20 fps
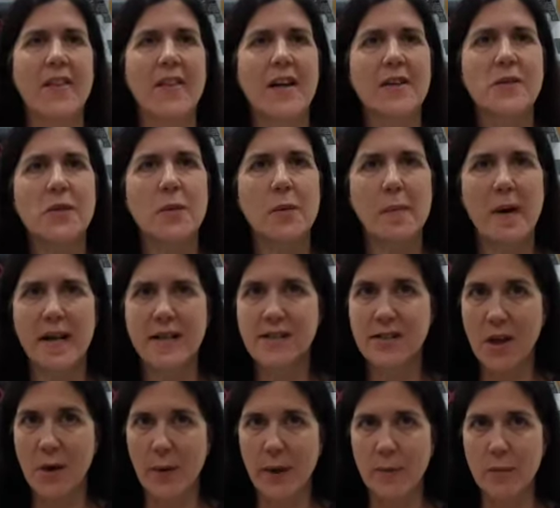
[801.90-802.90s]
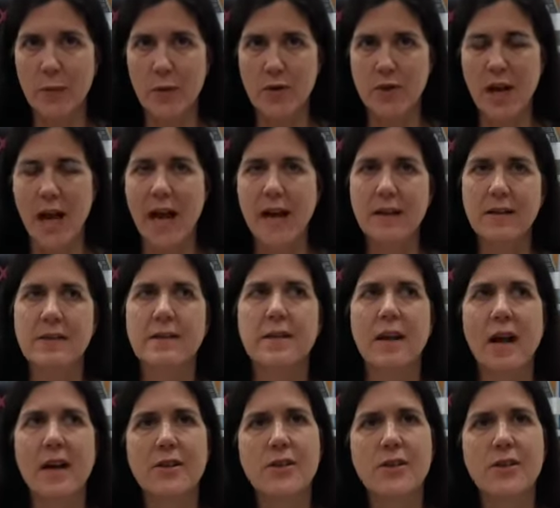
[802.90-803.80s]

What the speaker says: that's all my sewing projects.